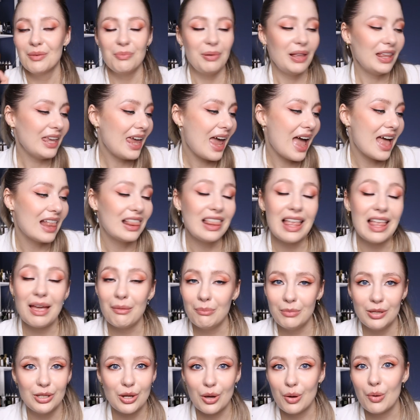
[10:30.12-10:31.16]
But yeah,
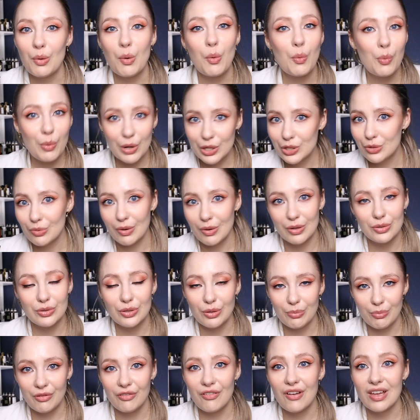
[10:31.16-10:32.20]
let me know which one do
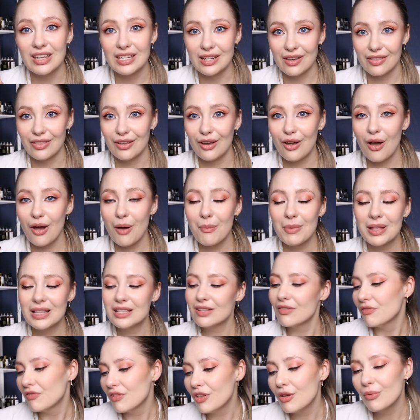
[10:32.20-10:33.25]
you prefer down in the
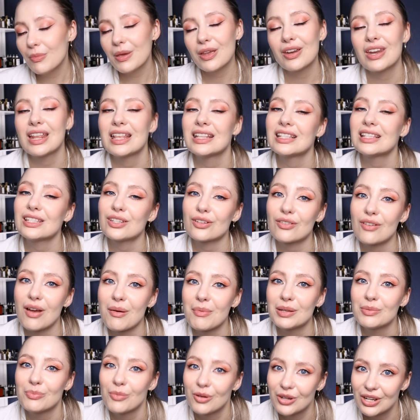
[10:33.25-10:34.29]
comments. Follow me on
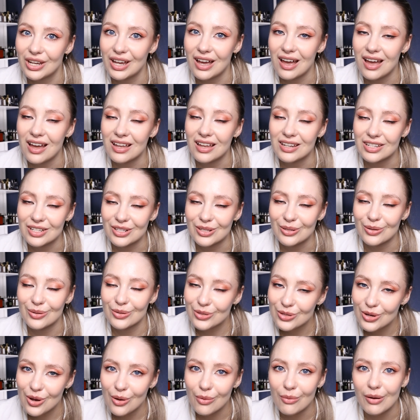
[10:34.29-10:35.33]
Instagram at
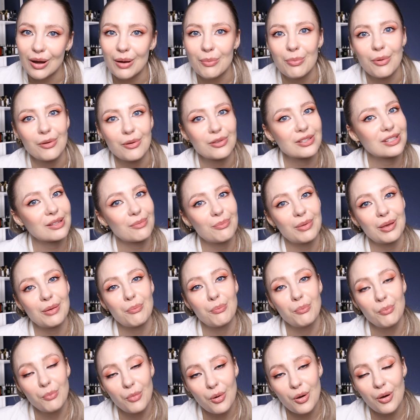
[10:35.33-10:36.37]
Monica_Cioch, where I post a bit
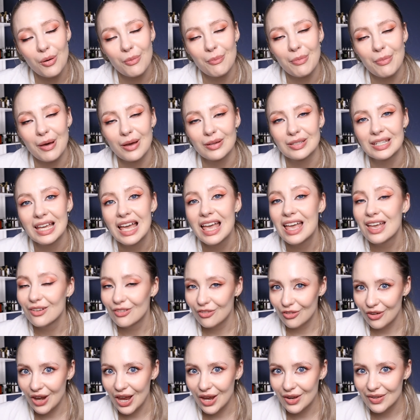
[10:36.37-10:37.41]
more about
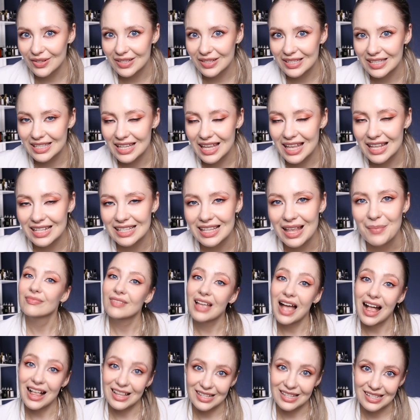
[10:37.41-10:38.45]
fragrances.
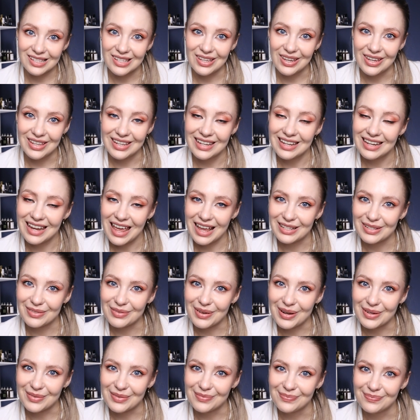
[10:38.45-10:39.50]
I'll see you in the next
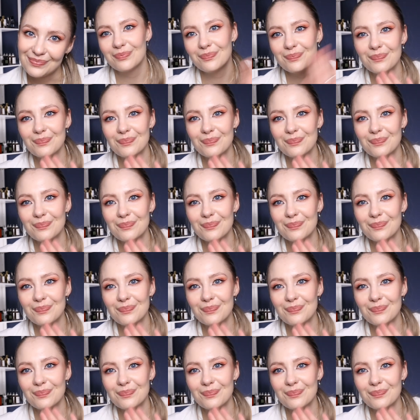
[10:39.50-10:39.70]
one.